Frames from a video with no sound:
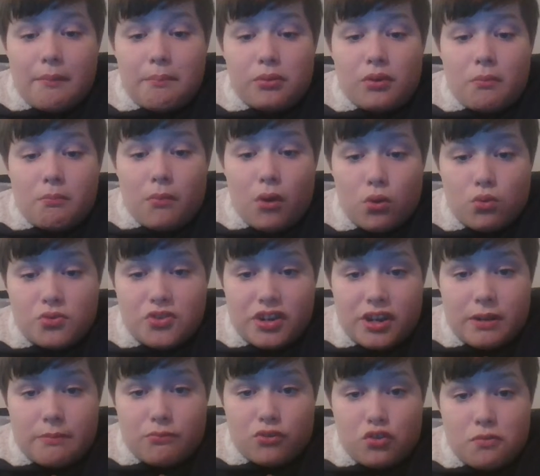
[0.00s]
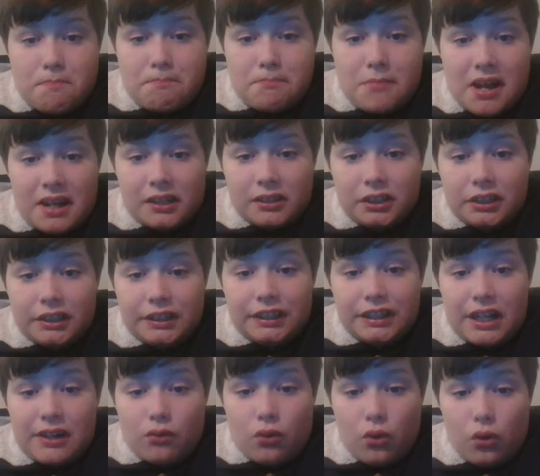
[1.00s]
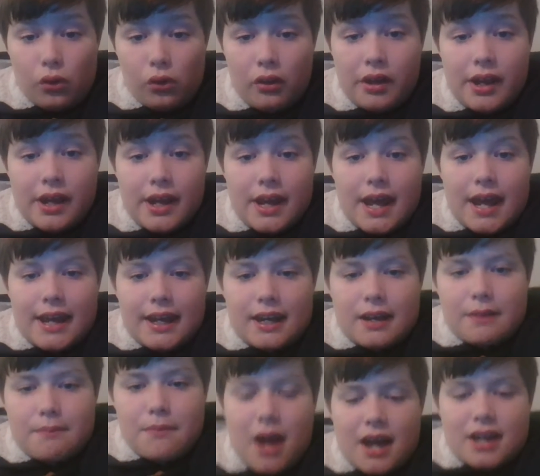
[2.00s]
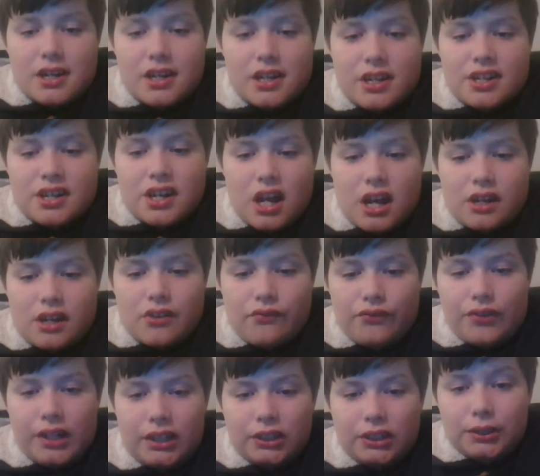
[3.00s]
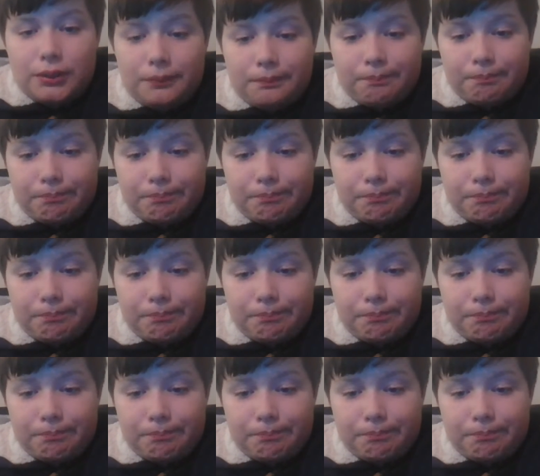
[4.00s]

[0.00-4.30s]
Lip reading: promoted him to Major General. He commanded a division.